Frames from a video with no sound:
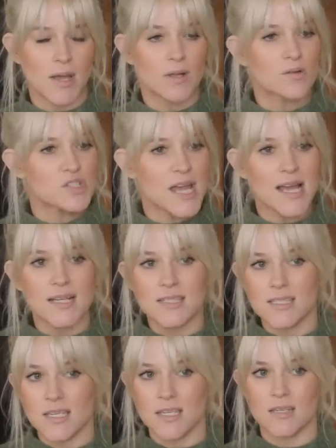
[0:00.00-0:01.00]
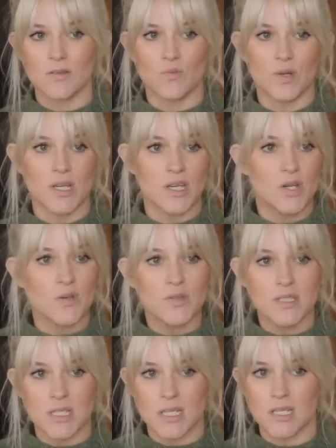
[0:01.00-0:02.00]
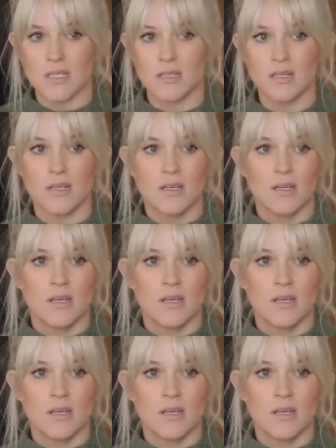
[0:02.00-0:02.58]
Michael Jackson, Whitney Houston,